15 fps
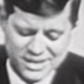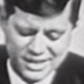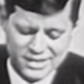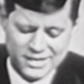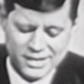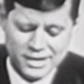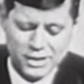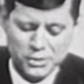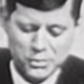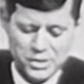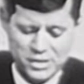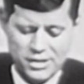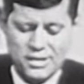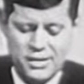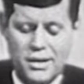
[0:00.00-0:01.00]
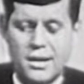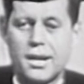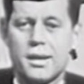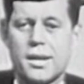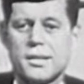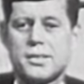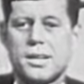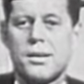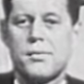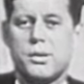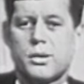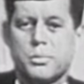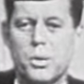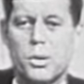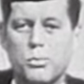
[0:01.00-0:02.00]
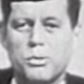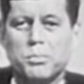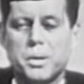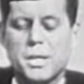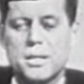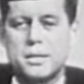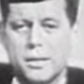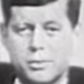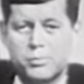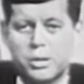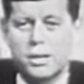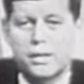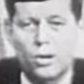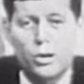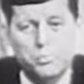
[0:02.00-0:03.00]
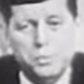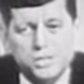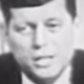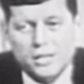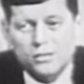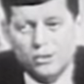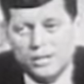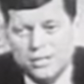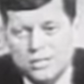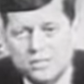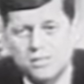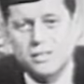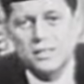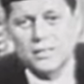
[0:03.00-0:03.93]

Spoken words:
And now I'd like to have you come over and meet what I hope is our greatest